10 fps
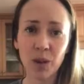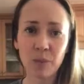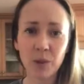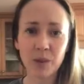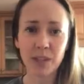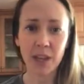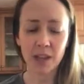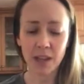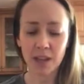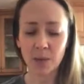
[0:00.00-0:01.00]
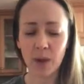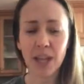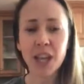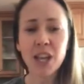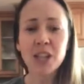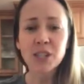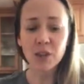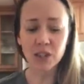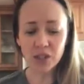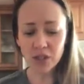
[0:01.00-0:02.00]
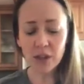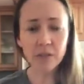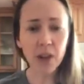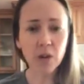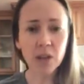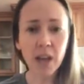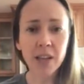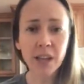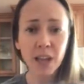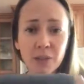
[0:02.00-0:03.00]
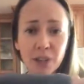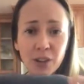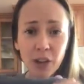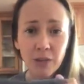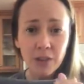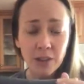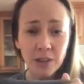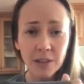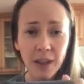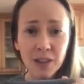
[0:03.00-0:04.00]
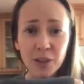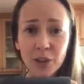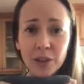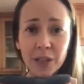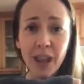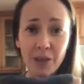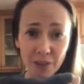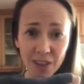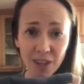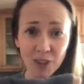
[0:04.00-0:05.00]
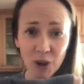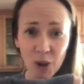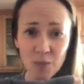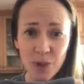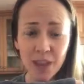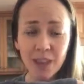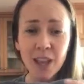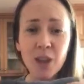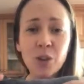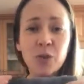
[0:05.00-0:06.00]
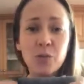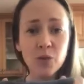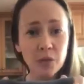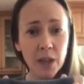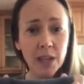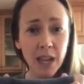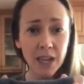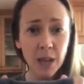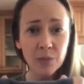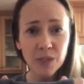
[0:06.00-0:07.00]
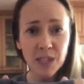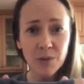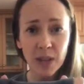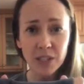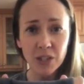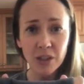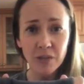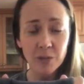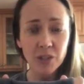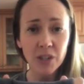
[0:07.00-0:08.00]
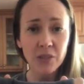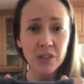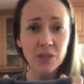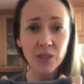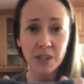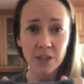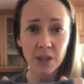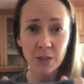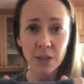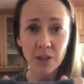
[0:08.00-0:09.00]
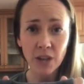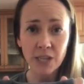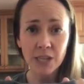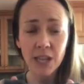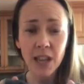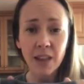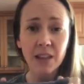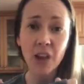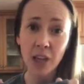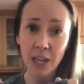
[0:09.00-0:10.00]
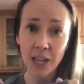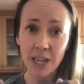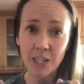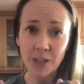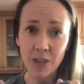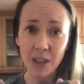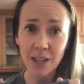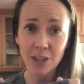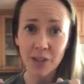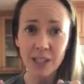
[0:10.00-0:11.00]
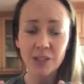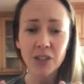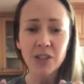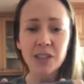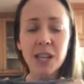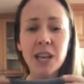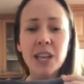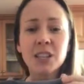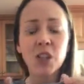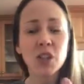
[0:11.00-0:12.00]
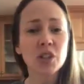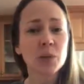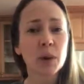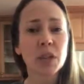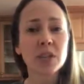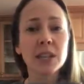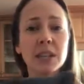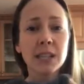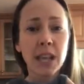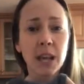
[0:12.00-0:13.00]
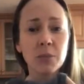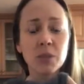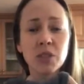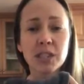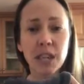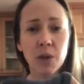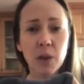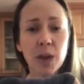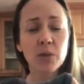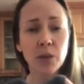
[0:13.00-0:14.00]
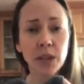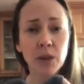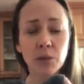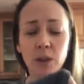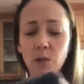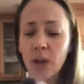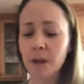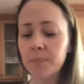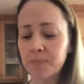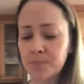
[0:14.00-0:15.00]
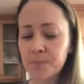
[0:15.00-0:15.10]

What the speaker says: when I post that at the end of the week. So this is your EnviroCloth, kind of like your everything cloth. You can clean everything in your home with, removing 99% of the bacteria from your surface, grease and grime like crazy, and then locking it in so nothing transfers. So you just want to use it damp. You just get it wet, wring it out really well,